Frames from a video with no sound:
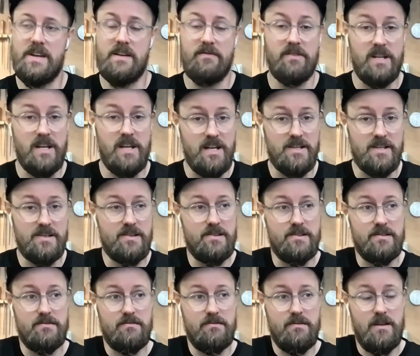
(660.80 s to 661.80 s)
7
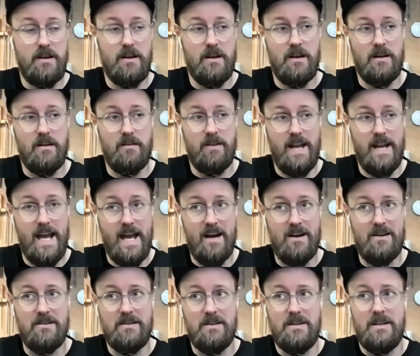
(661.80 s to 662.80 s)
years
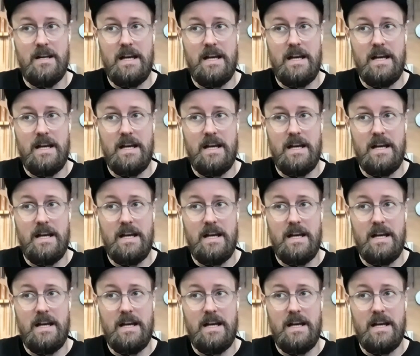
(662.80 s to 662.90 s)
now,